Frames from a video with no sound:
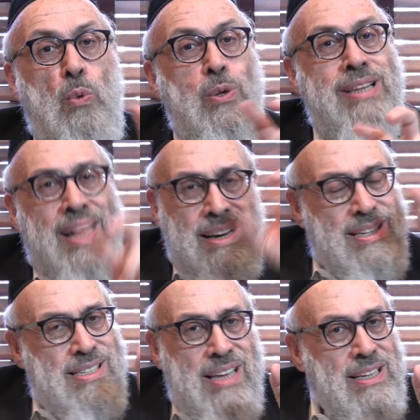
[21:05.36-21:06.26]
would not
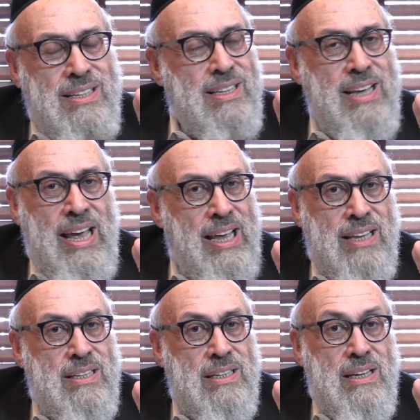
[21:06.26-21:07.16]
extend to the
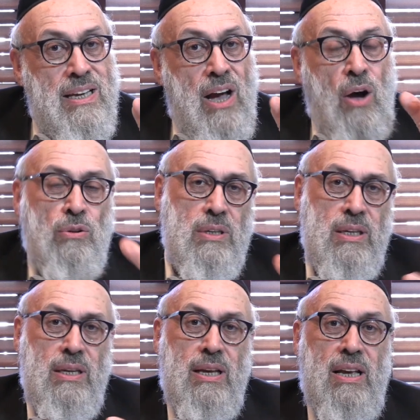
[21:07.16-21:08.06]
head.
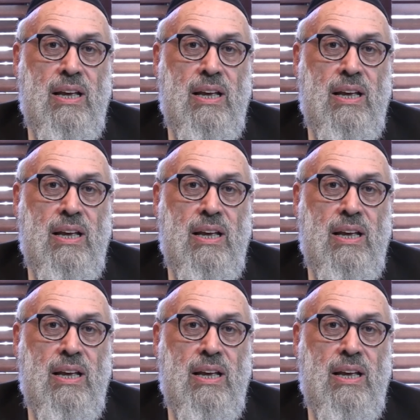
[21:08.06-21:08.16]
Only